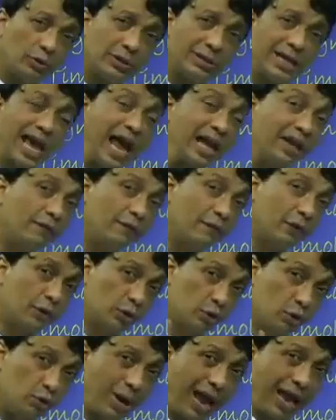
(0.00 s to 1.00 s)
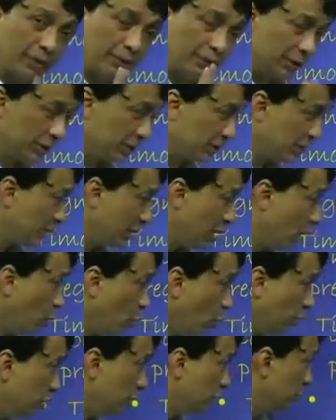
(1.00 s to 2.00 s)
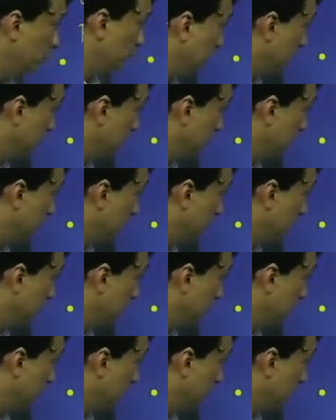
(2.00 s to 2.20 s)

which is alpha 2 agonist. Now, what do